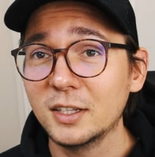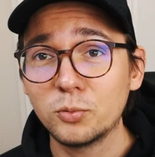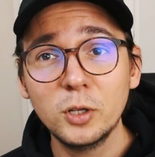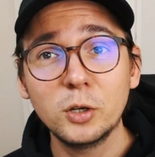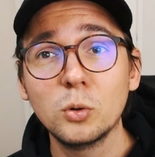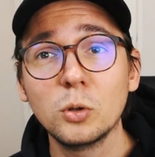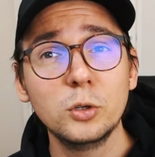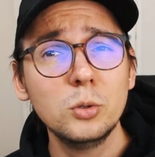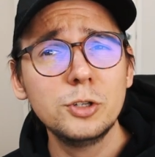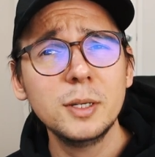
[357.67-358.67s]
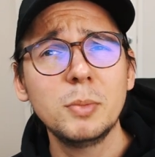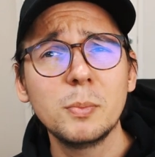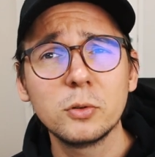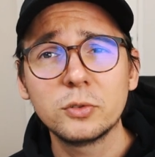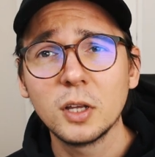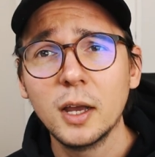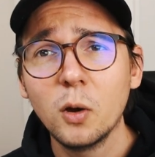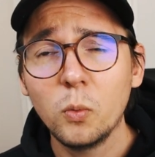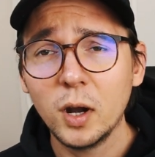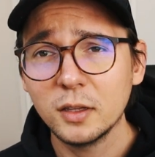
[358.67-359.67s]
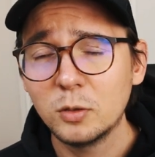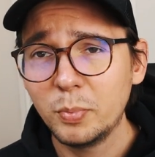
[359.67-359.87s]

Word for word: It's really cool. Usually people want